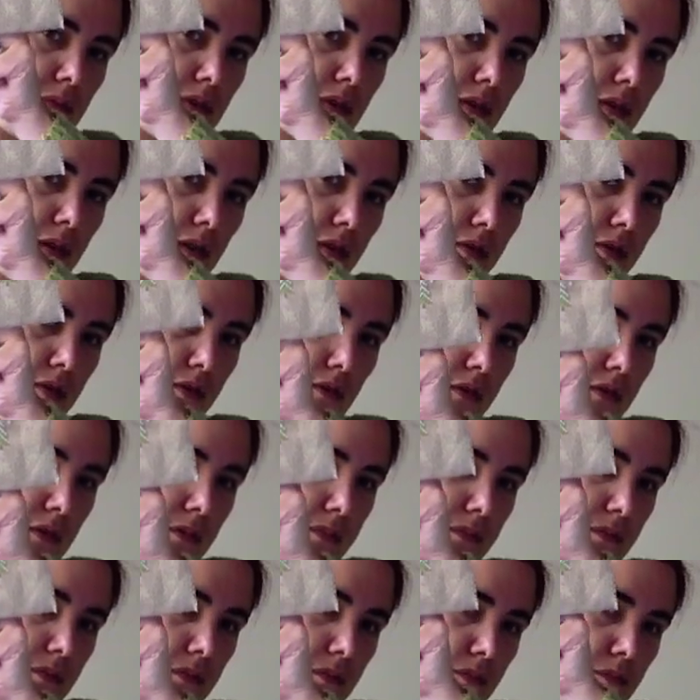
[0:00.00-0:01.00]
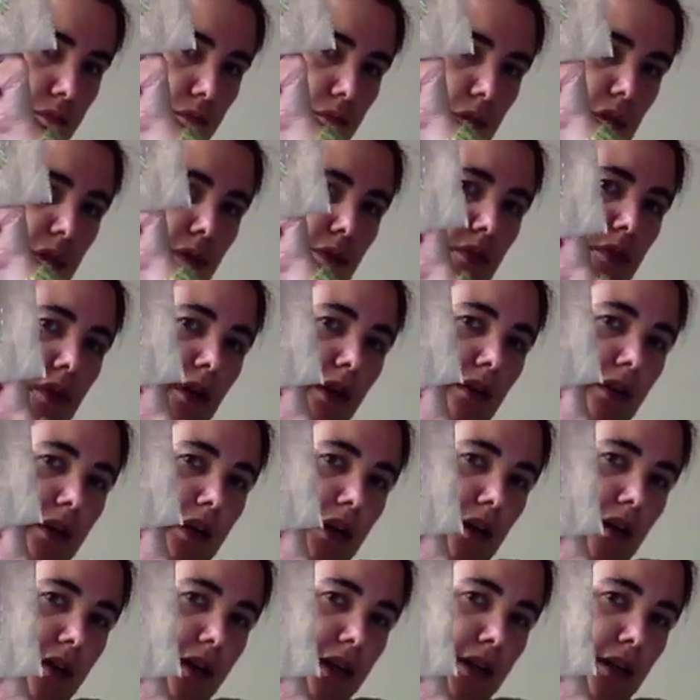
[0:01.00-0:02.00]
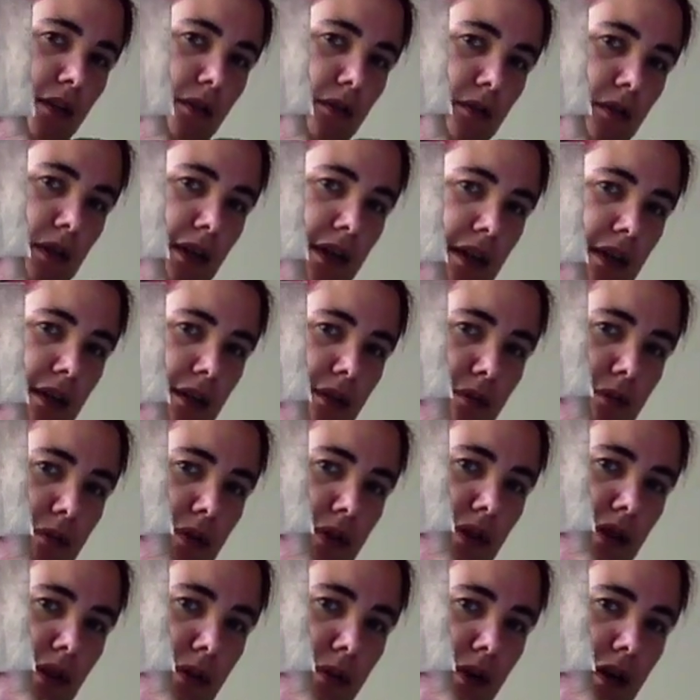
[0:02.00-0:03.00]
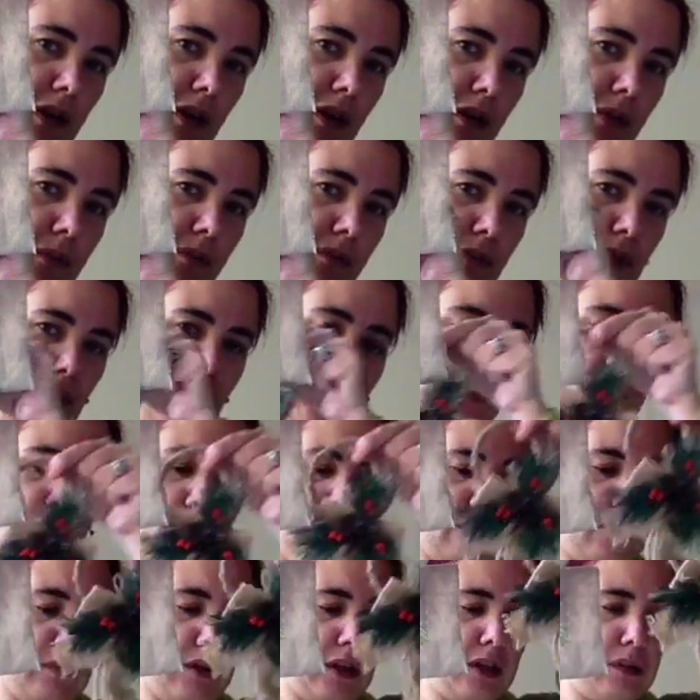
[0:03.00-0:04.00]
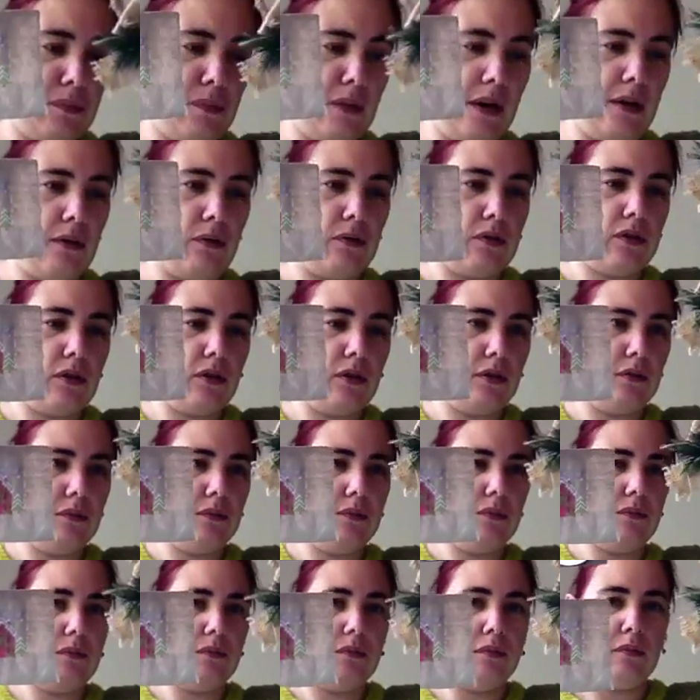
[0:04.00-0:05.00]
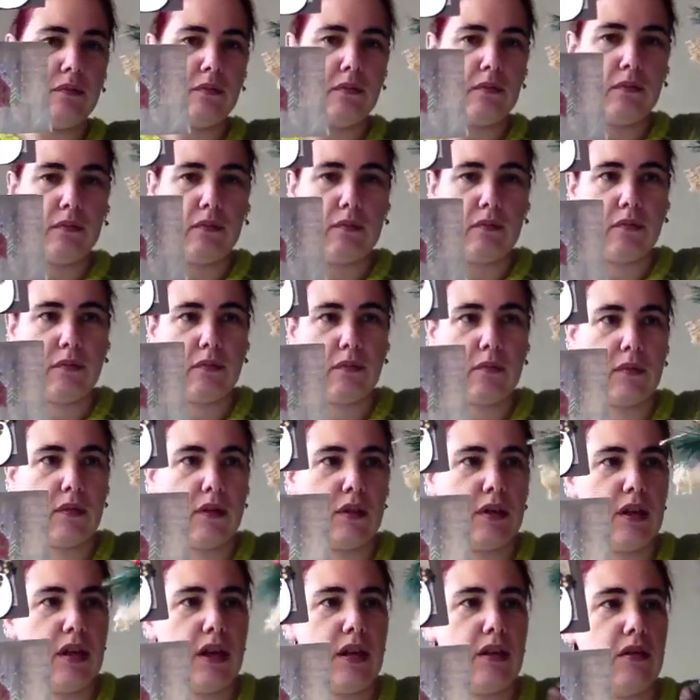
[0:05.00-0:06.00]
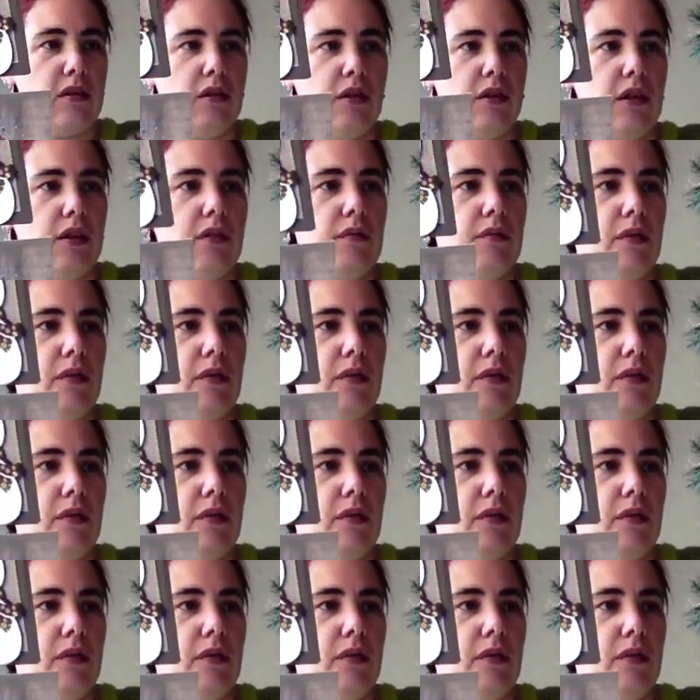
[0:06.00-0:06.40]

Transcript: and I thought, I can't get it all in, but there we go. So it's got some nice bells on. It's a